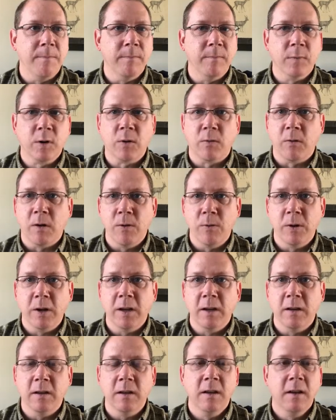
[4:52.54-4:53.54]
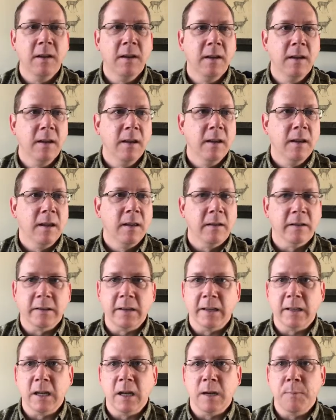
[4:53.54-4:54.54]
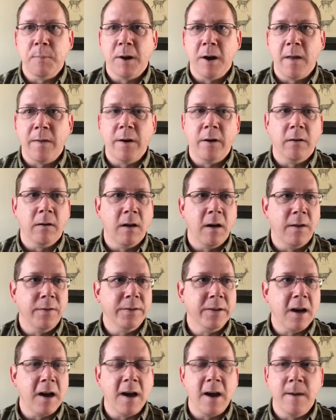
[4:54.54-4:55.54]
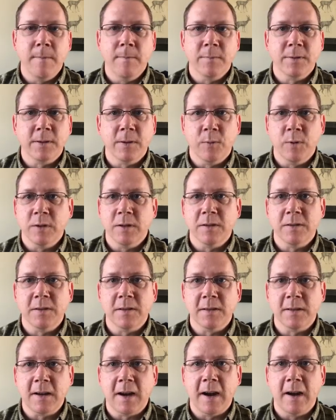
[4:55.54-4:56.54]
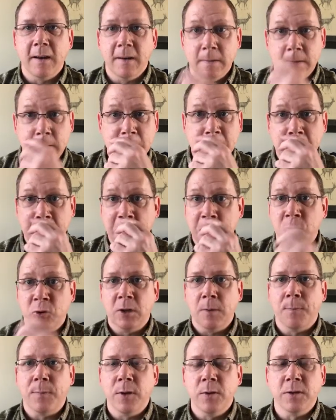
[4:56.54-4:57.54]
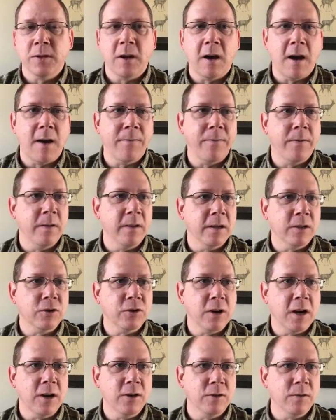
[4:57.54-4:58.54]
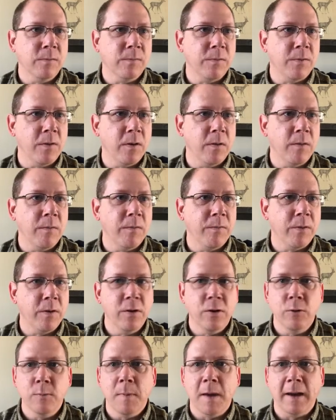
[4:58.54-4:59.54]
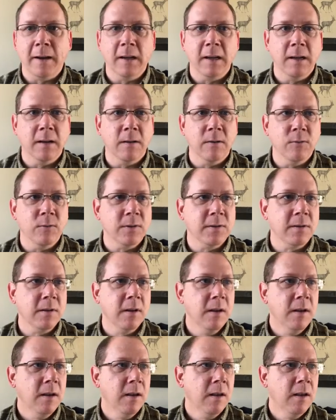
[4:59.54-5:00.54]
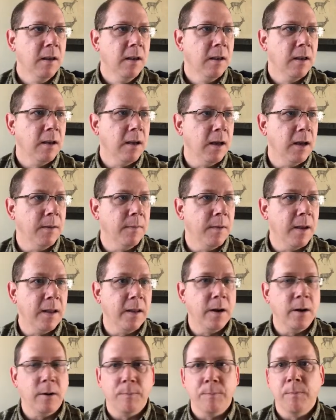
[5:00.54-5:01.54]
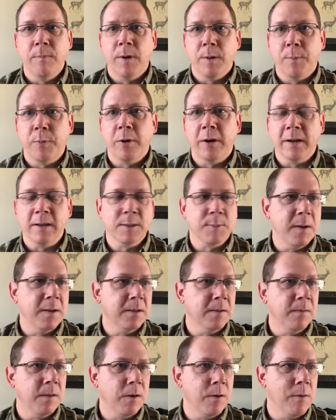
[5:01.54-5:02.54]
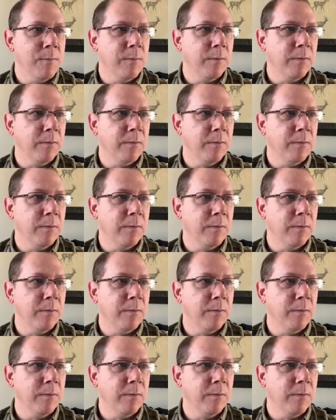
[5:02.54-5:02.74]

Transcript: corroded, looked like they'd been on there a long time. So we just decided to ship those off and exchange them for new magnetos. and they're pretty expensive. They're over